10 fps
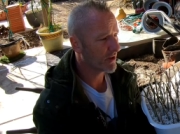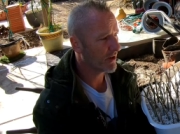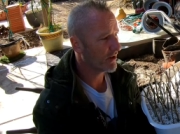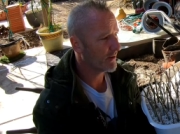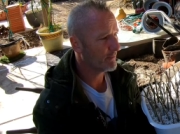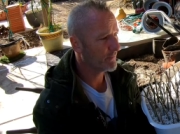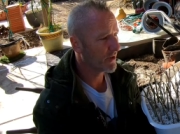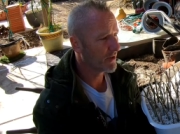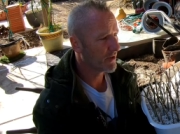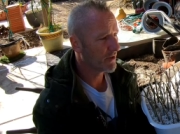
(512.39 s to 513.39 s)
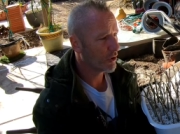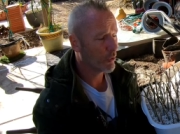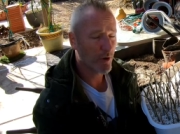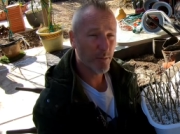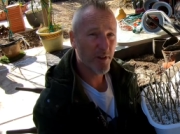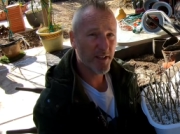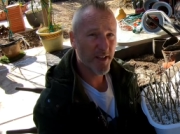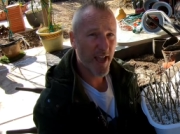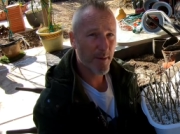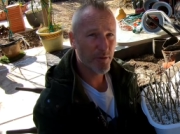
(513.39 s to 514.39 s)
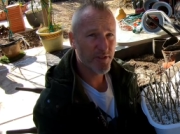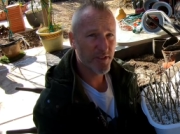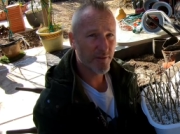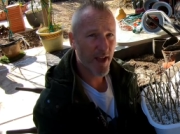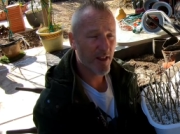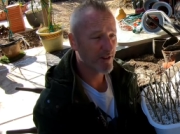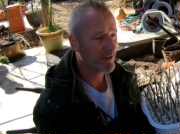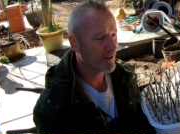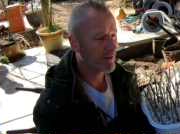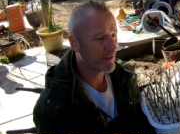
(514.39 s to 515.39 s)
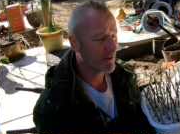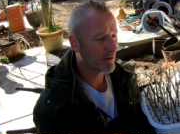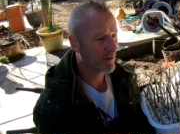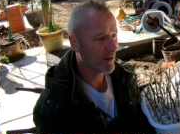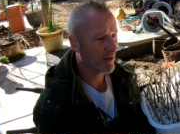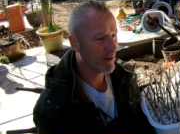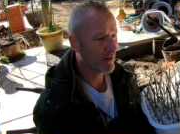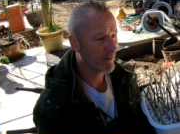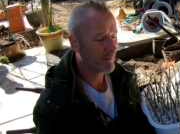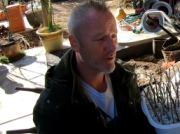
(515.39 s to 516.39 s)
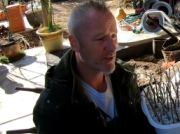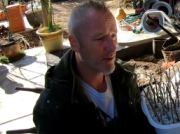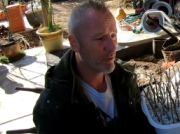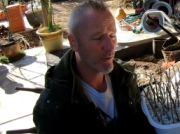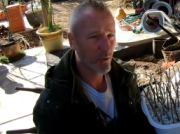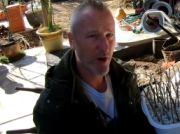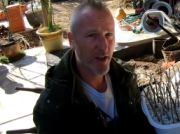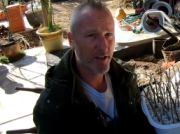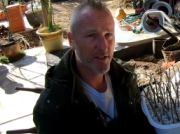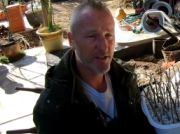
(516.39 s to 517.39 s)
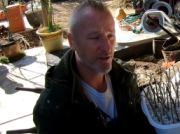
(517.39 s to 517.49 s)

Um, when you're planting apples in the valley here, uh, there's a couple of varieties.